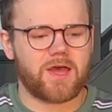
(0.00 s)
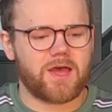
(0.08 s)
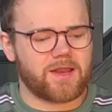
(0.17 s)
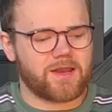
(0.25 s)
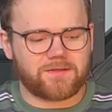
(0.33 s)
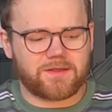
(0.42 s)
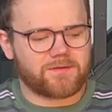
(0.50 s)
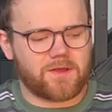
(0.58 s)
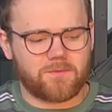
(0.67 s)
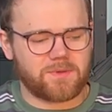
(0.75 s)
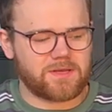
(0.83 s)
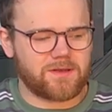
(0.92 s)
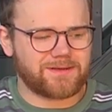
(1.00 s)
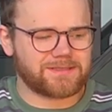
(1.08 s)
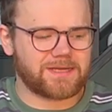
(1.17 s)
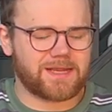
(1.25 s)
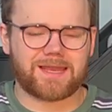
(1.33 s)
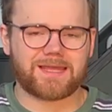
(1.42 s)
And I think that would be nice
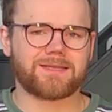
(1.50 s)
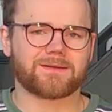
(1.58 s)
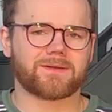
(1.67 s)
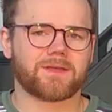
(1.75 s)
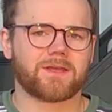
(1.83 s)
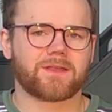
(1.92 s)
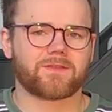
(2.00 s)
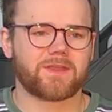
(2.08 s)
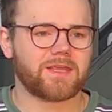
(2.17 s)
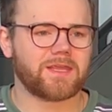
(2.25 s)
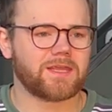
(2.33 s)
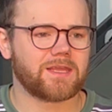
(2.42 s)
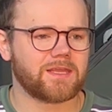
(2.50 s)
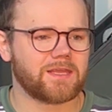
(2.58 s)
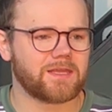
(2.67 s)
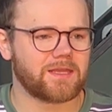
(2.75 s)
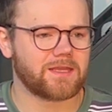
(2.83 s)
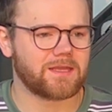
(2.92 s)
and clean.
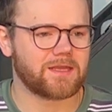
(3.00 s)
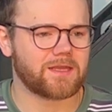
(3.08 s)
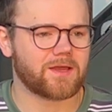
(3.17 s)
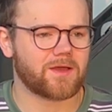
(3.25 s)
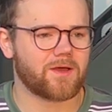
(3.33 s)
The